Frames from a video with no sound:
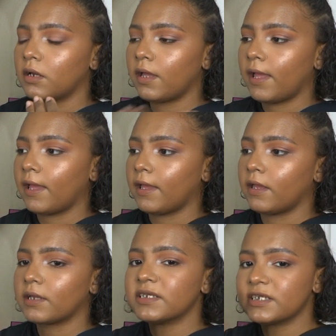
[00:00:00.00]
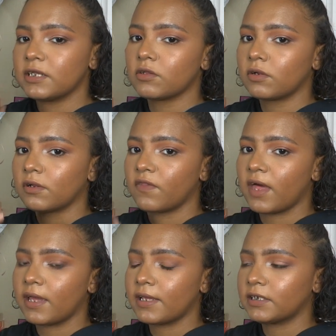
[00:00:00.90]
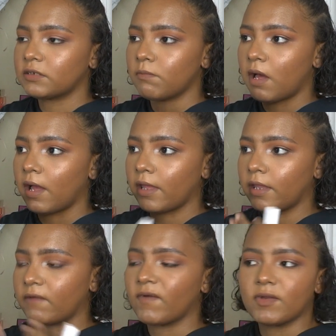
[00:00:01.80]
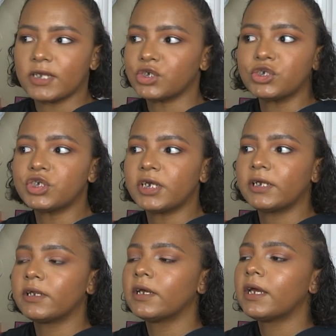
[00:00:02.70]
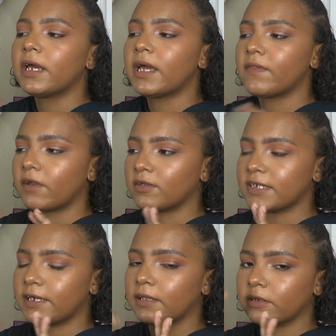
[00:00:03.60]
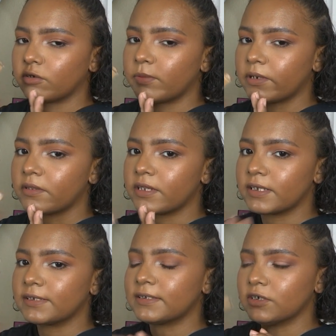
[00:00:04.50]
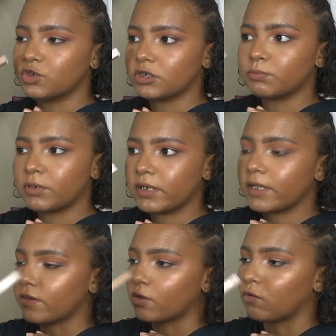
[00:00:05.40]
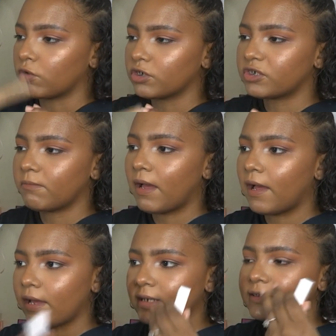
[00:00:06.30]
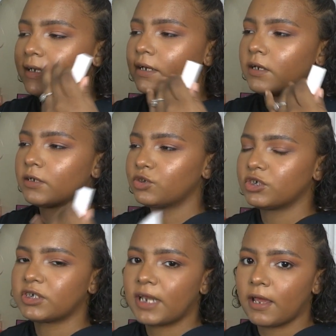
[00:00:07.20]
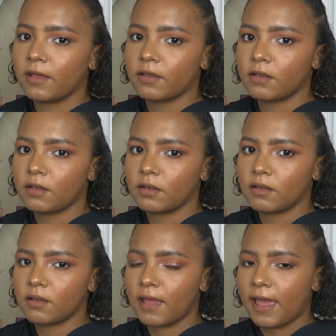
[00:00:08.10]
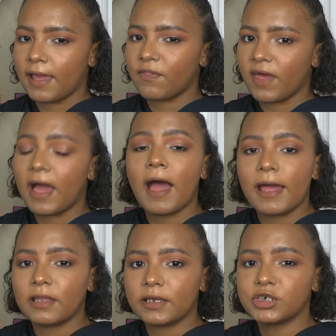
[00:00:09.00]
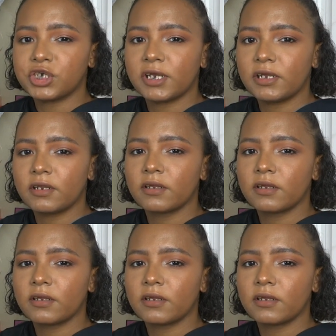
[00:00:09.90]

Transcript: a concealer that is my like foundation shade and then I'll take a little bit of this and just put it in the corners of my eyes just to add that highlight shade